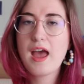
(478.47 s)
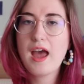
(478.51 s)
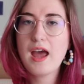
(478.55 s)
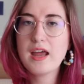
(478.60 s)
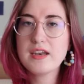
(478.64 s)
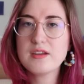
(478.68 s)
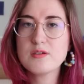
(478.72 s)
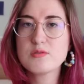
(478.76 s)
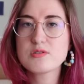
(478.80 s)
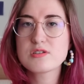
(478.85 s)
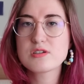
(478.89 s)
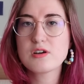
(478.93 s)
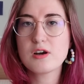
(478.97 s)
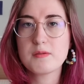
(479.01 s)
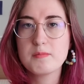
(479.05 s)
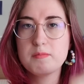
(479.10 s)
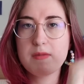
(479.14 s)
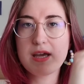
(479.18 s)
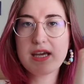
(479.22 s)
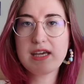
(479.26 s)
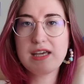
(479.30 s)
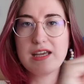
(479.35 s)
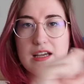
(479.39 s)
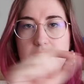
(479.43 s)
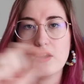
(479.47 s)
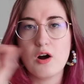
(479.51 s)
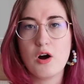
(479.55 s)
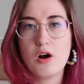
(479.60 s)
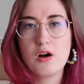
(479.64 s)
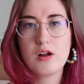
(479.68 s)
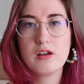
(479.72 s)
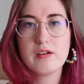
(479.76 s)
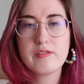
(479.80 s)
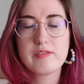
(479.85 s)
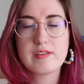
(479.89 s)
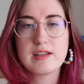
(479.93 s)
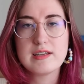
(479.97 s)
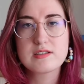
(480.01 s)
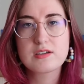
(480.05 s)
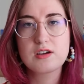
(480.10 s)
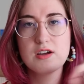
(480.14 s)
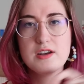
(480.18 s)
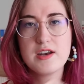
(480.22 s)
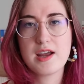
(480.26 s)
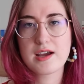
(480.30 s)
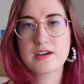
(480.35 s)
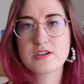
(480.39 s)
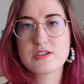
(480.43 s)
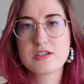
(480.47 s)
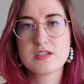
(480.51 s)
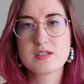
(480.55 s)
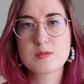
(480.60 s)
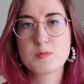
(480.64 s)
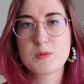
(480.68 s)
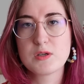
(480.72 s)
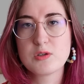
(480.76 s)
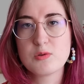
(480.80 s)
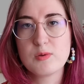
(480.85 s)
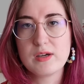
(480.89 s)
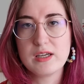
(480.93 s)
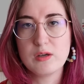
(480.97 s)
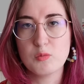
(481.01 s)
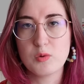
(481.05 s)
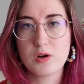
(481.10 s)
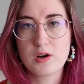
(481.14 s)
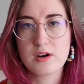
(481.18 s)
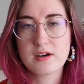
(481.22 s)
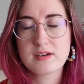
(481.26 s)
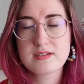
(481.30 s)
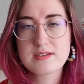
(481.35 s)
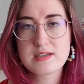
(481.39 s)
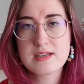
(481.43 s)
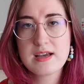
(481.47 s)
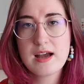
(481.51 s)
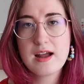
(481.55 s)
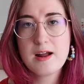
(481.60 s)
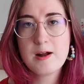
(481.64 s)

And you start making all of these connections between words.